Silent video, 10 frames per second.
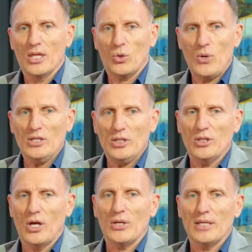The
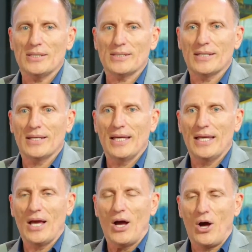question though is,
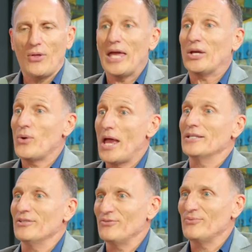are they
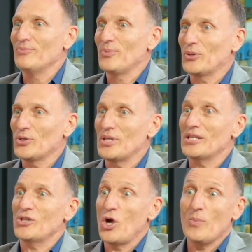creative? Because
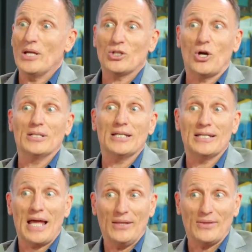there's so much
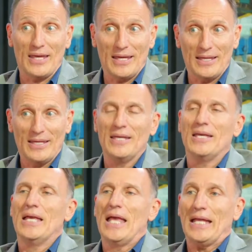content out there,
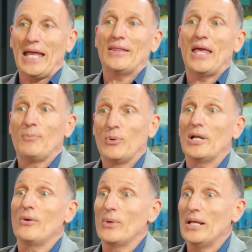can they
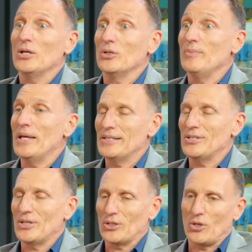put a really good
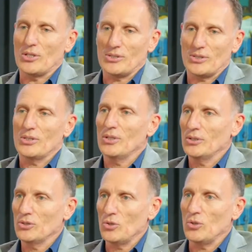message across
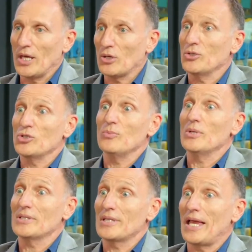to their
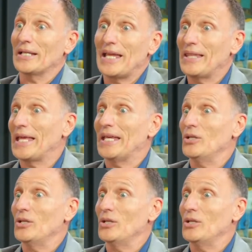consumers and can they